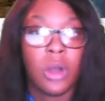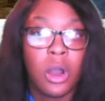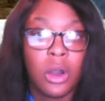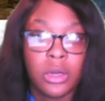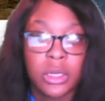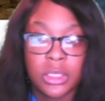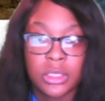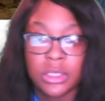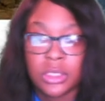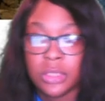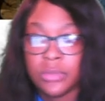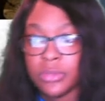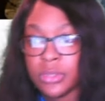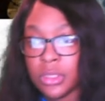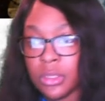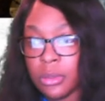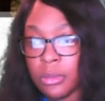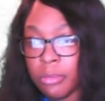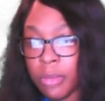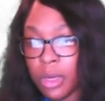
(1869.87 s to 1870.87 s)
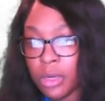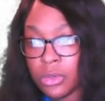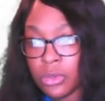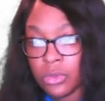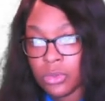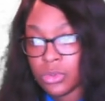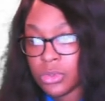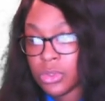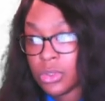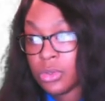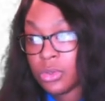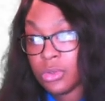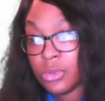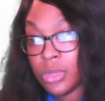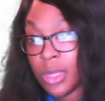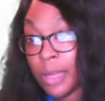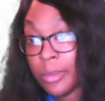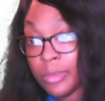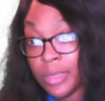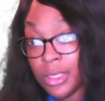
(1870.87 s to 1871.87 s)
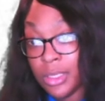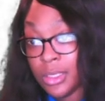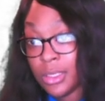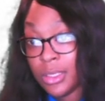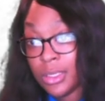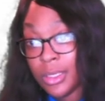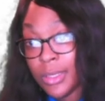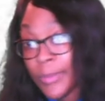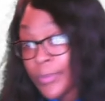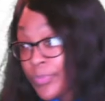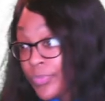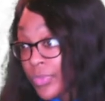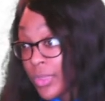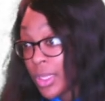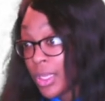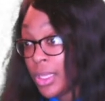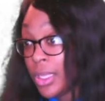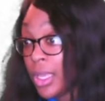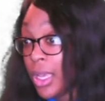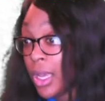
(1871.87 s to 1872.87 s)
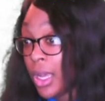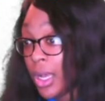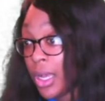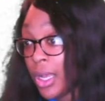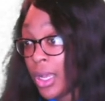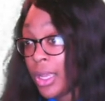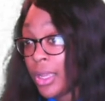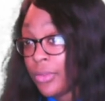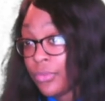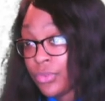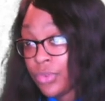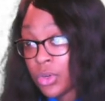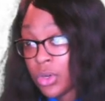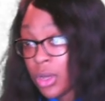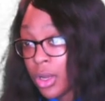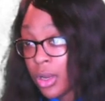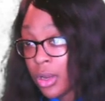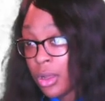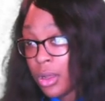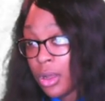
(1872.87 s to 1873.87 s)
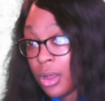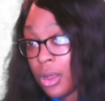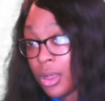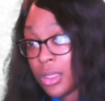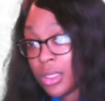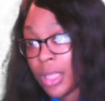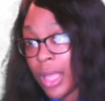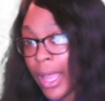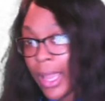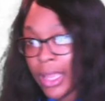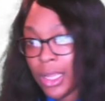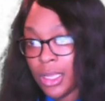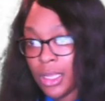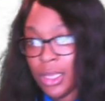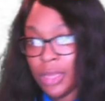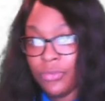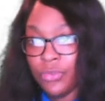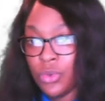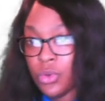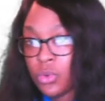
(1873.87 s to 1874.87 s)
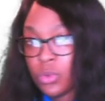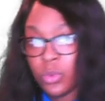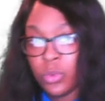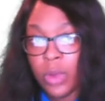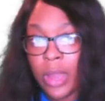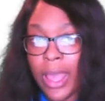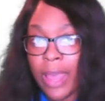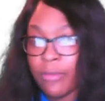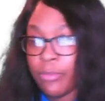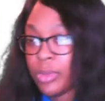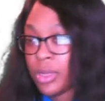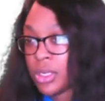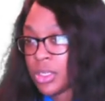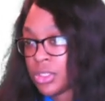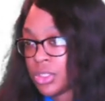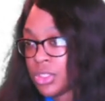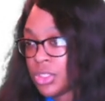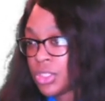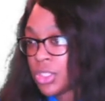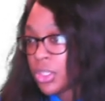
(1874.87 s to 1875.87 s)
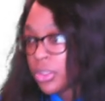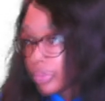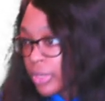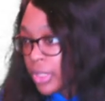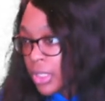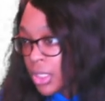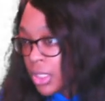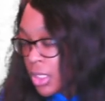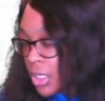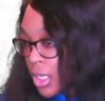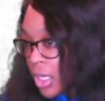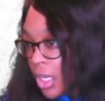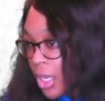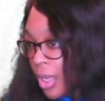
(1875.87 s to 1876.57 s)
All that stuff is in a bundle. So, I mean, yeah, if you're gonna like, if you have been considering